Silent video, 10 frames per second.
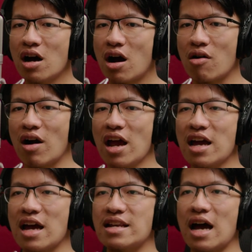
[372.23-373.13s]
All
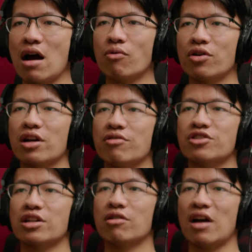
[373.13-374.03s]
right, and now we're
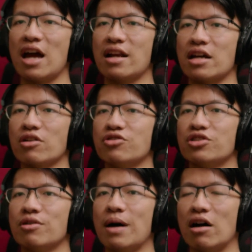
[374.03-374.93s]
going to go ahead and go
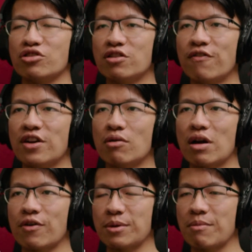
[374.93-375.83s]
to about 2 feet
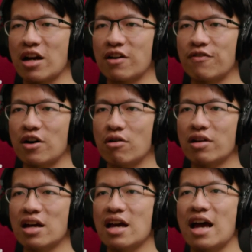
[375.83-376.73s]
away from the microphone,
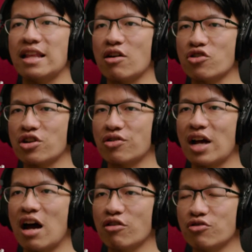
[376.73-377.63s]
and now you're hearing
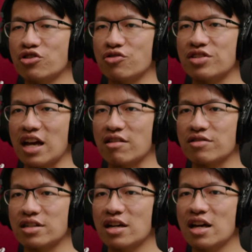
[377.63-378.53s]
how those two
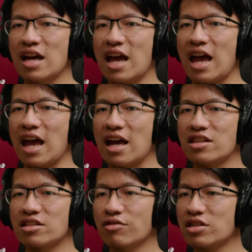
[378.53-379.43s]
sounds.
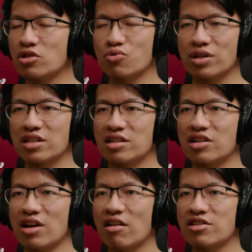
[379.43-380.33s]
And so this is really to
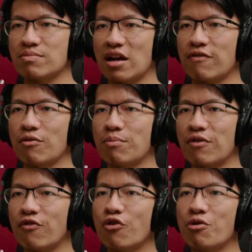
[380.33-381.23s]
hear how this microphone
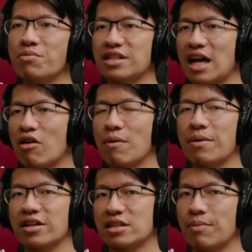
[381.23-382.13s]
performs and how it
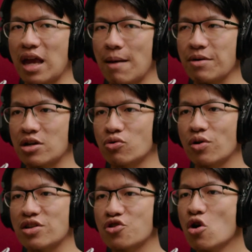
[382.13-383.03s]
picks up ambient
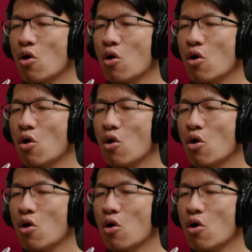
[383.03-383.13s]
noise.